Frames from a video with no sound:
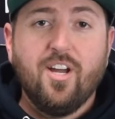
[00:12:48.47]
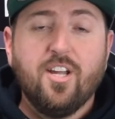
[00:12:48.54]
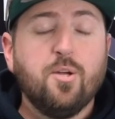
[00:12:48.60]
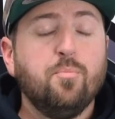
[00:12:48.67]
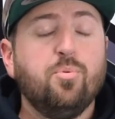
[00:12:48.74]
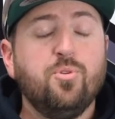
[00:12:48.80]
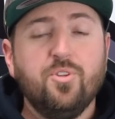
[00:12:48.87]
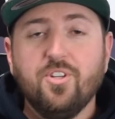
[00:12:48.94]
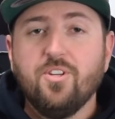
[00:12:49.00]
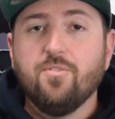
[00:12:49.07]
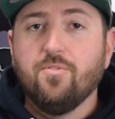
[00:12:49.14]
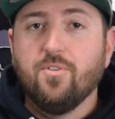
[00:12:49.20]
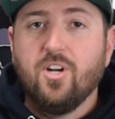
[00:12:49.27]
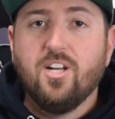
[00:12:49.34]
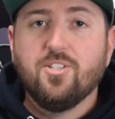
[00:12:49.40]
I completely
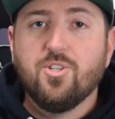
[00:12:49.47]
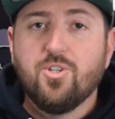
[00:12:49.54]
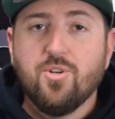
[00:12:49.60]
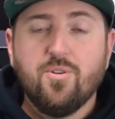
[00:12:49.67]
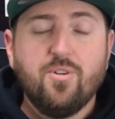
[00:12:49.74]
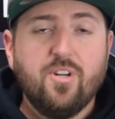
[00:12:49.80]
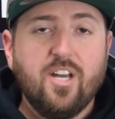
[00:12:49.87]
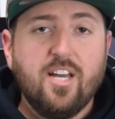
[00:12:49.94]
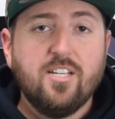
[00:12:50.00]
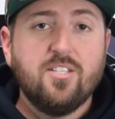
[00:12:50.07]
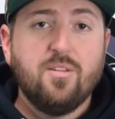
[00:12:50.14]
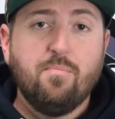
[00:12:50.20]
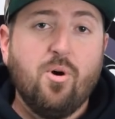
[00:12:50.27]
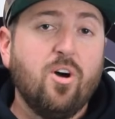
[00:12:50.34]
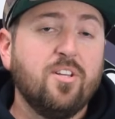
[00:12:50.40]
forgot to show you guys
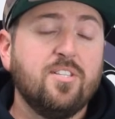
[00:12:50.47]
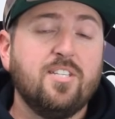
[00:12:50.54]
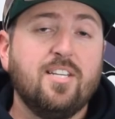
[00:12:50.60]
the mods